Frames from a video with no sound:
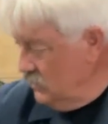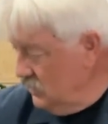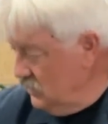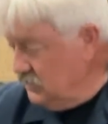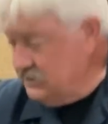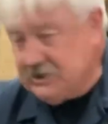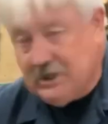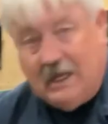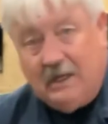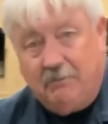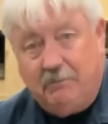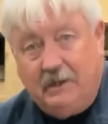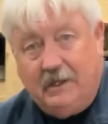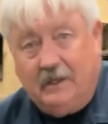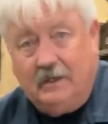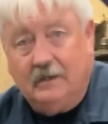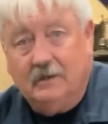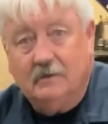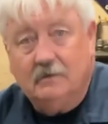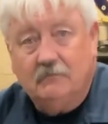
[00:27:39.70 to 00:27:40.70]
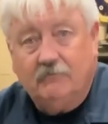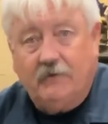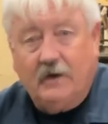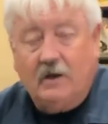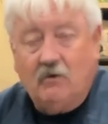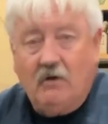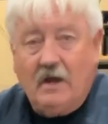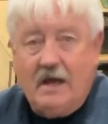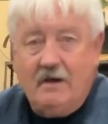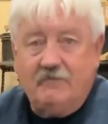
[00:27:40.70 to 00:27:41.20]
JB? If I
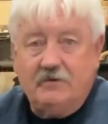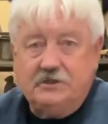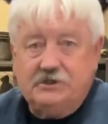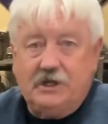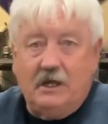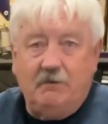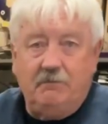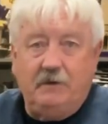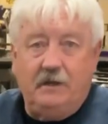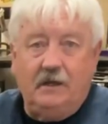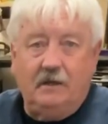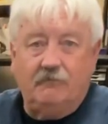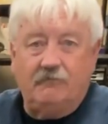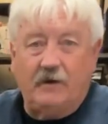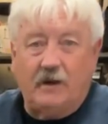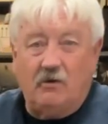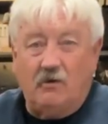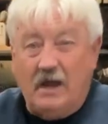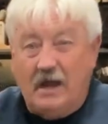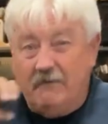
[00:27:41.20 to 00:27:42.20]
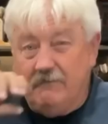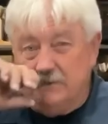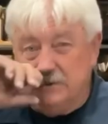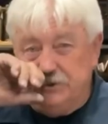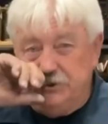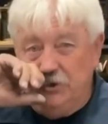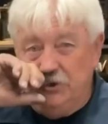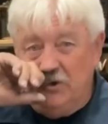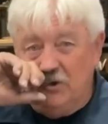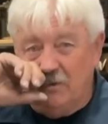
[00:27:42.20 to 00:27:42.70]
don't have a JB, if I don't have a
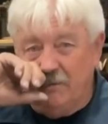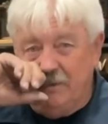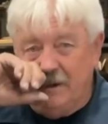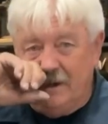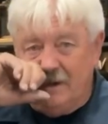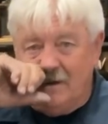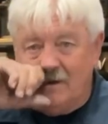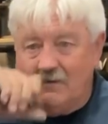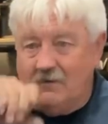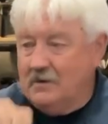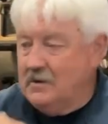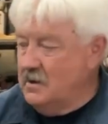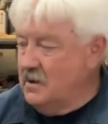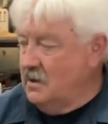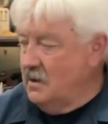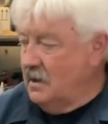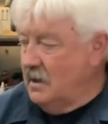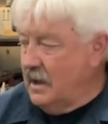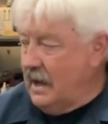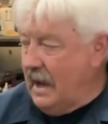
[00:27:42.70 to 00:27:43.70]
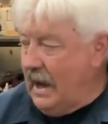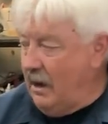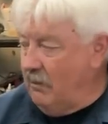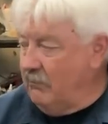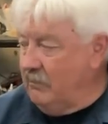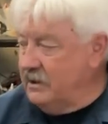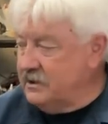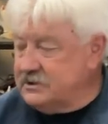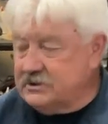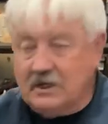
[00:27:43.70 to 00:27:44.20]
junior bender, how
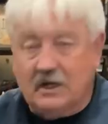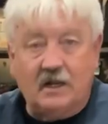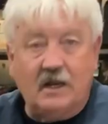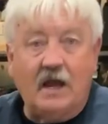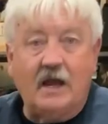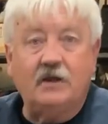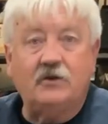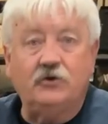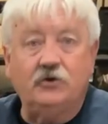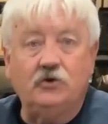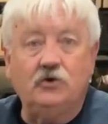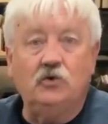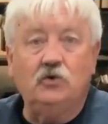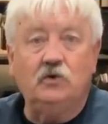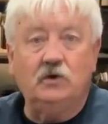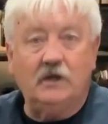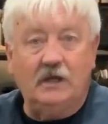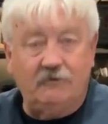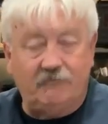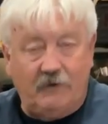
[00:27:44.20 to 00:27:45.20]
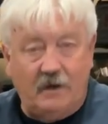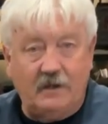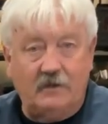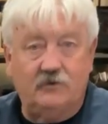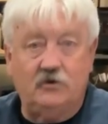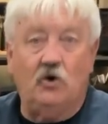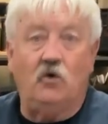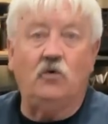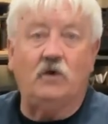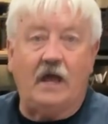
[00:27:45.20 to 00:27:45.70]
much can I do if I
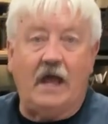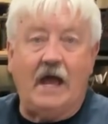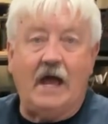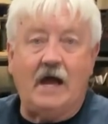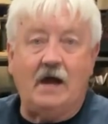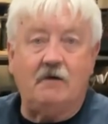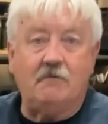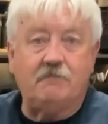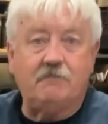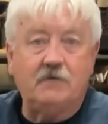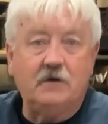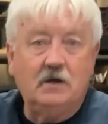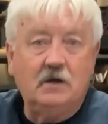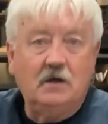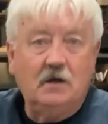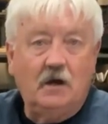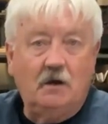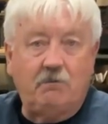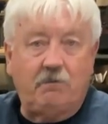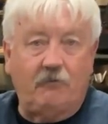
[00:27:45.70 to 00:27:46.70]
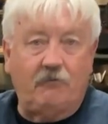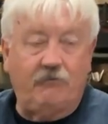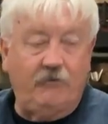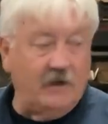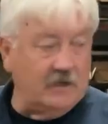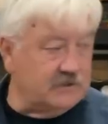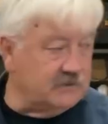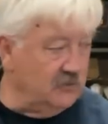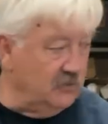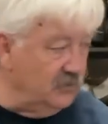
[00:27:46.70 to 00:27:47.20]
don't have a
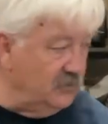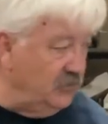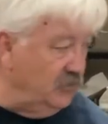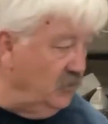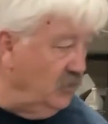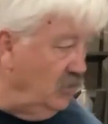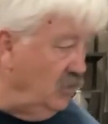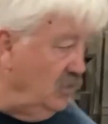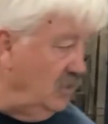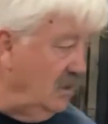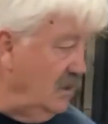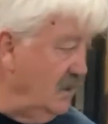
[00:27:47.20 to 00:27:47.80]
professional tool?